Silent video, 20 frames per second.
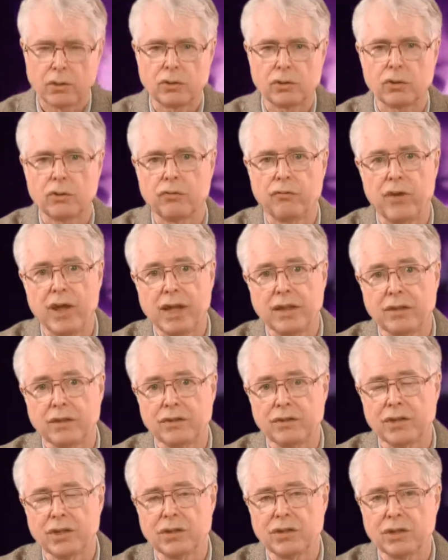
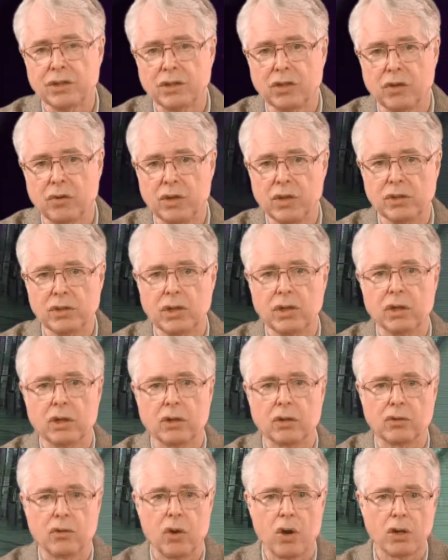Surveillance is
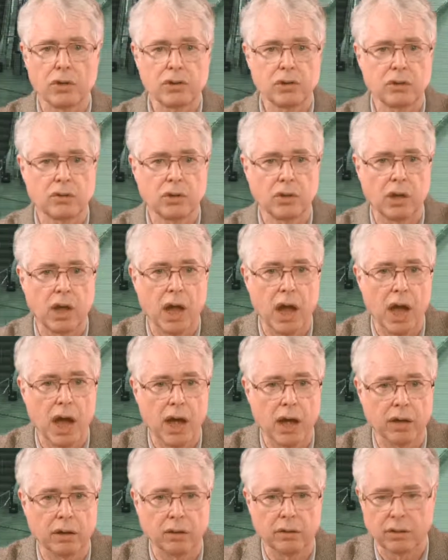increasing across the
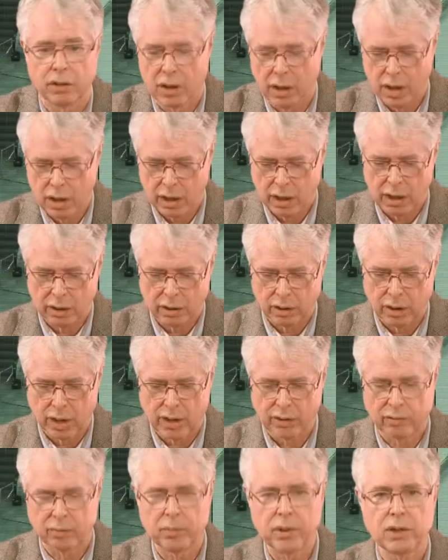land and a
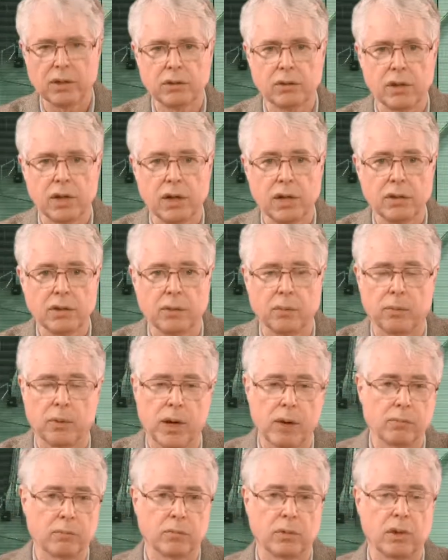lot of big cities and
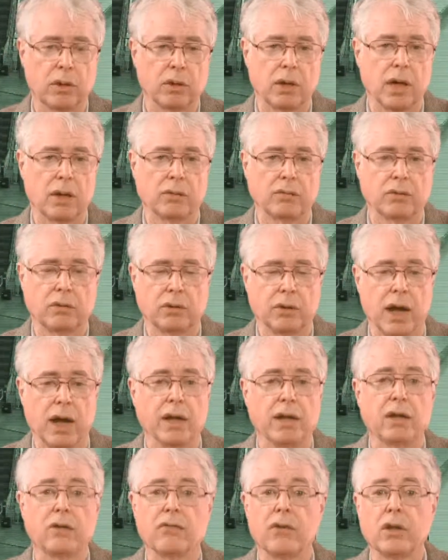probably a lot of
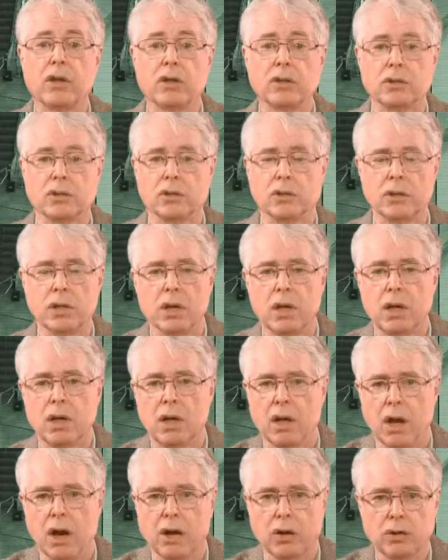tiny villages
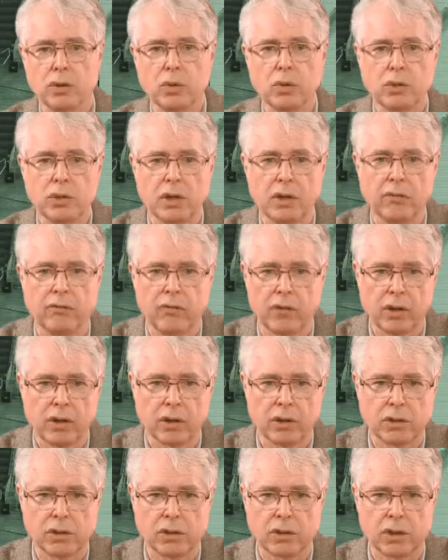are using
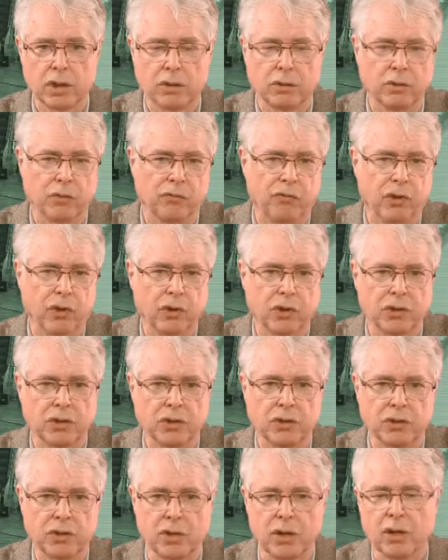villages, uh,
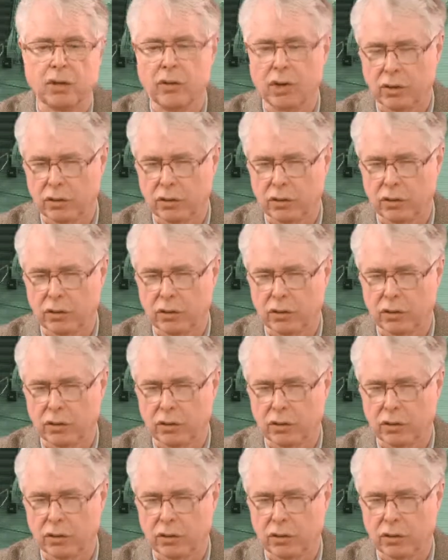villages,